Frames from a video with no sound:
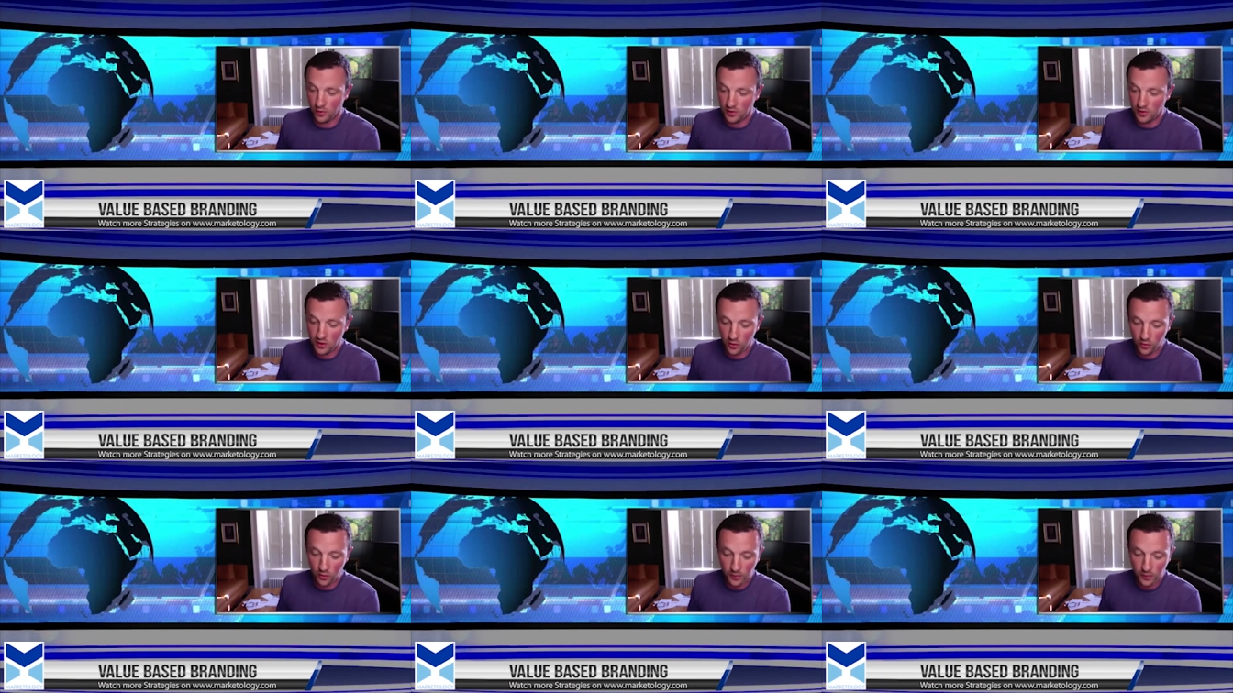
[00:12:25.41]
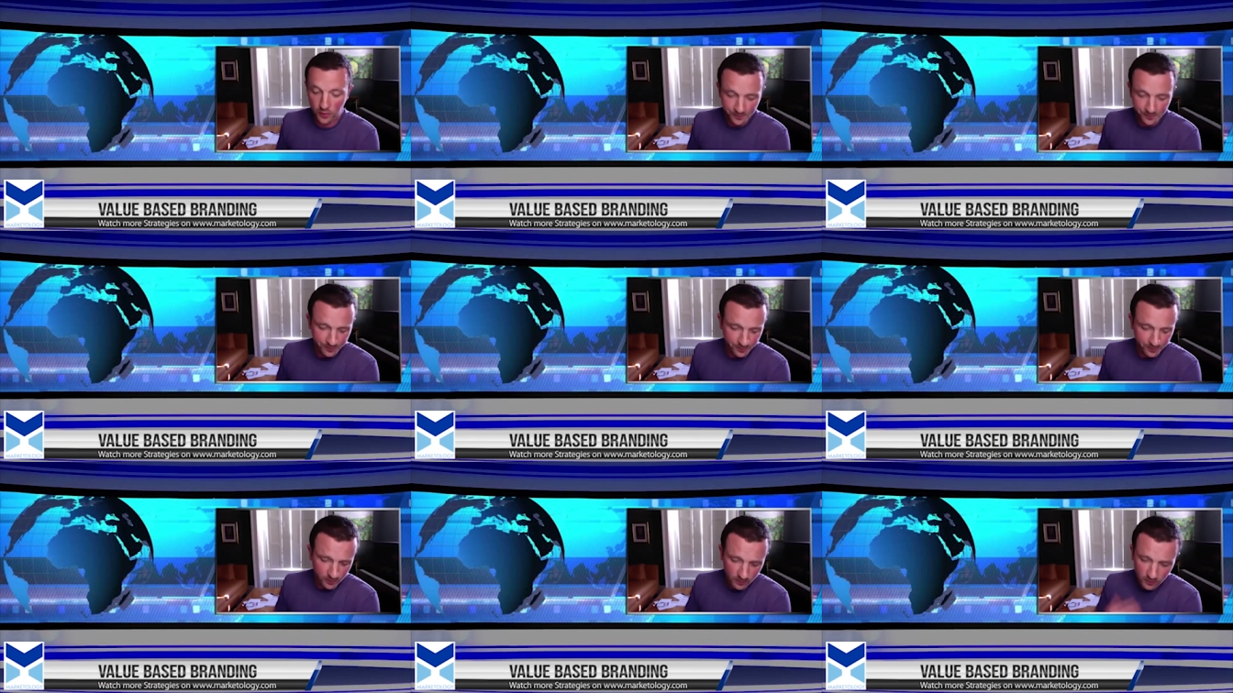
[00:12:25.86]
So
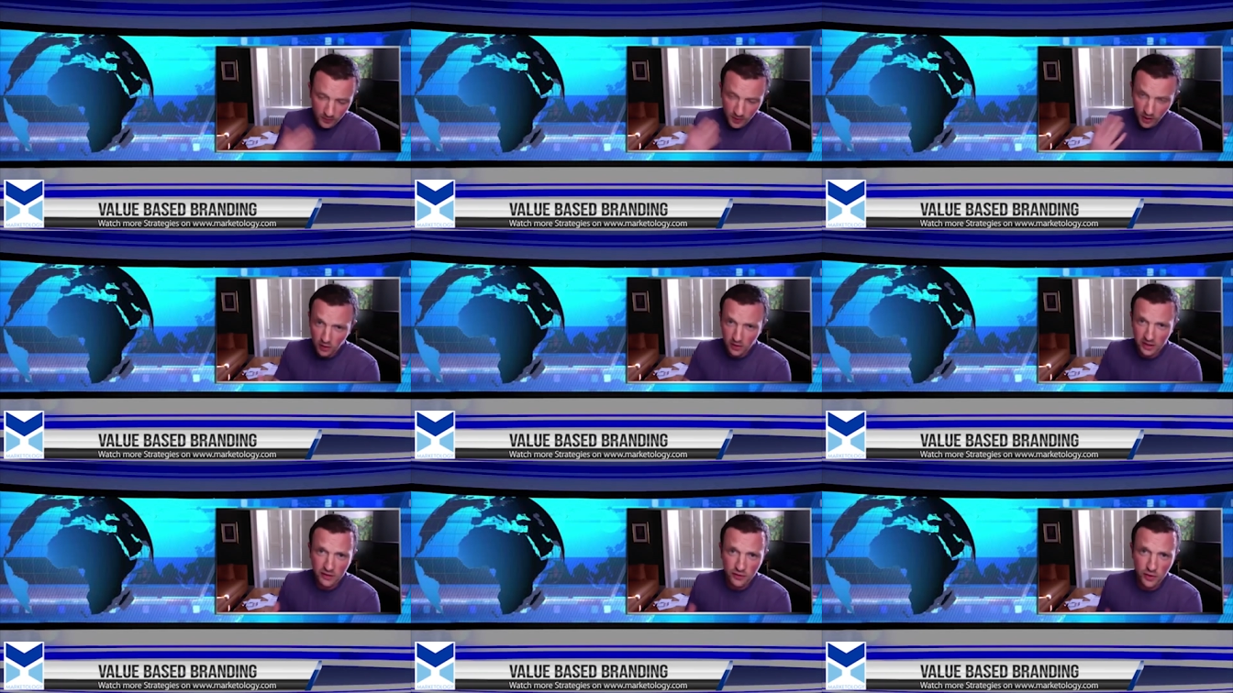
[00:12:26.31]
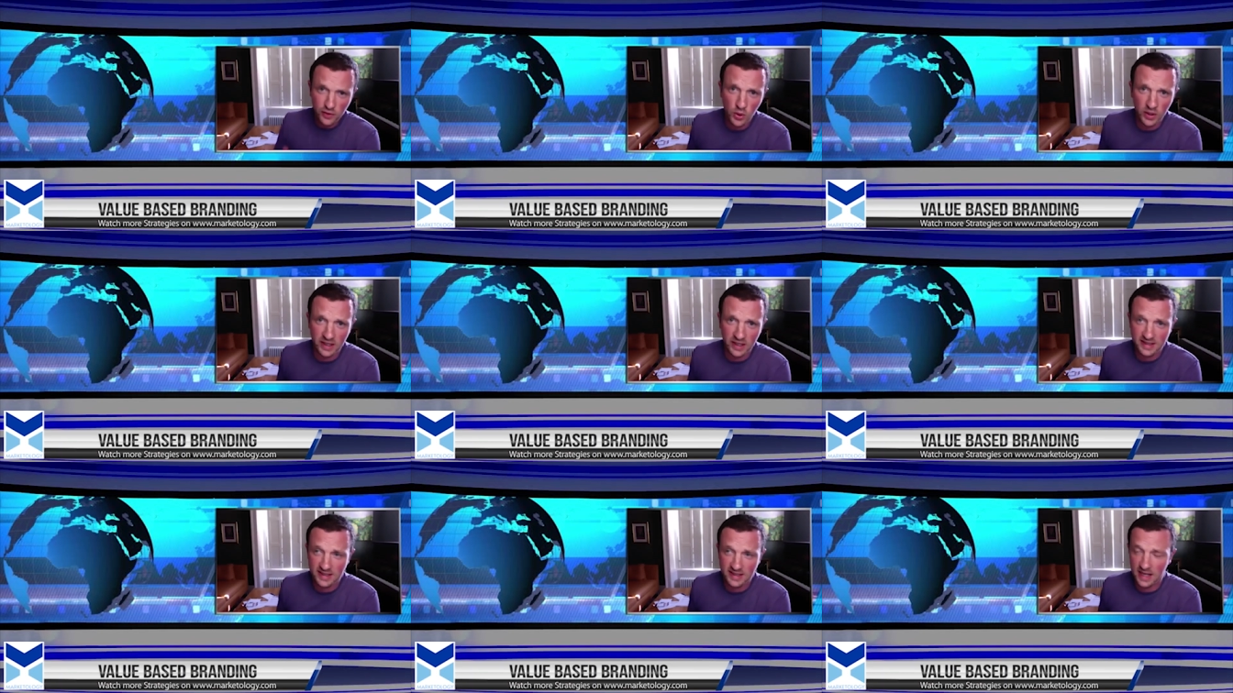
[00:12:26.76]
I'll give you one
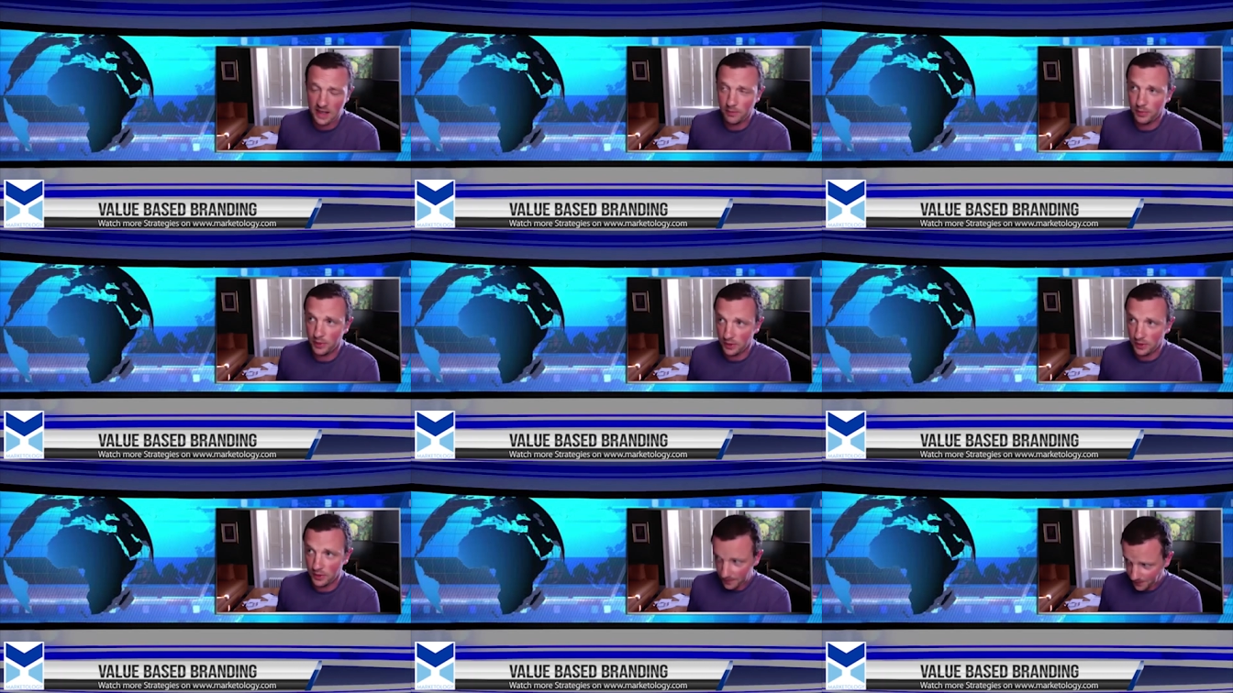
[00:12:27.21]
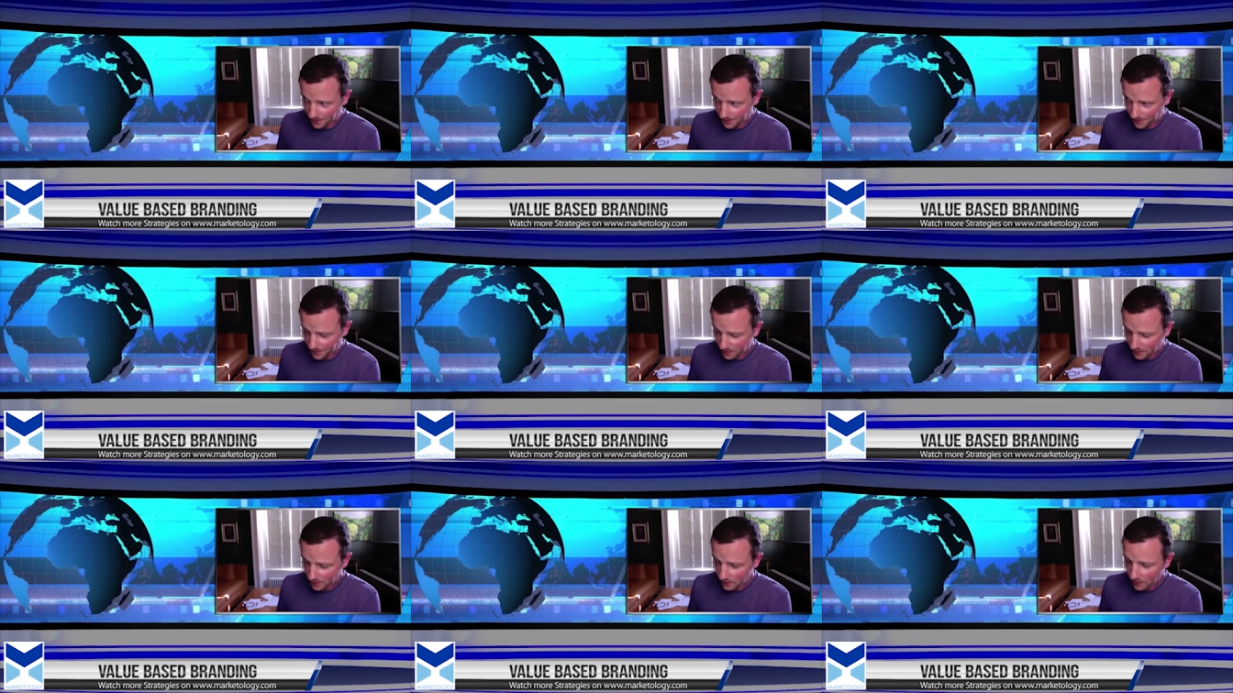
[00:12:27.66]
example,
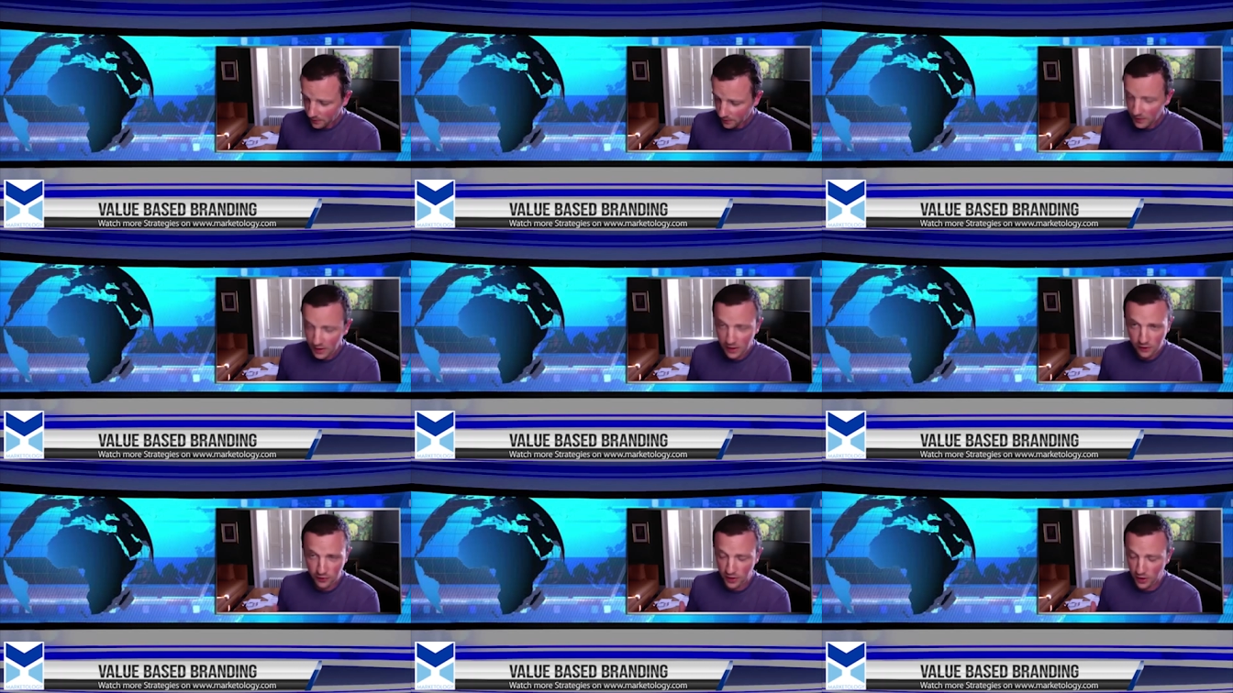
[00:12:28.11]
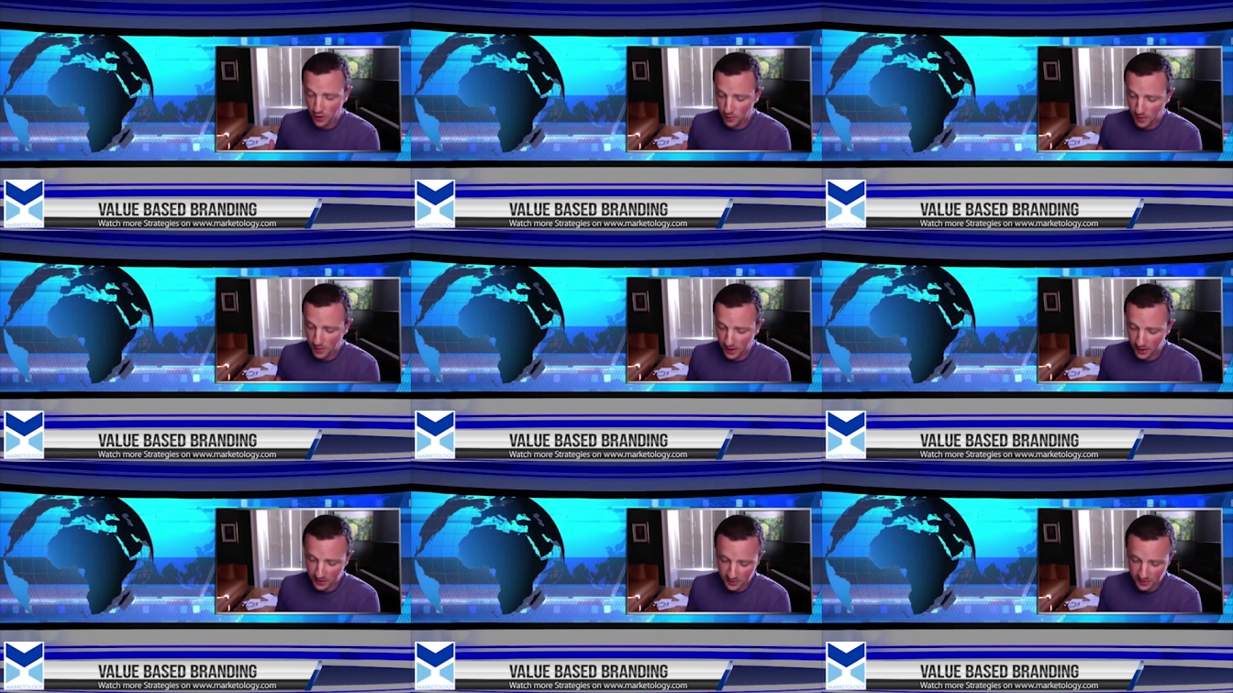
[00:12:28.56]
if you don't mind.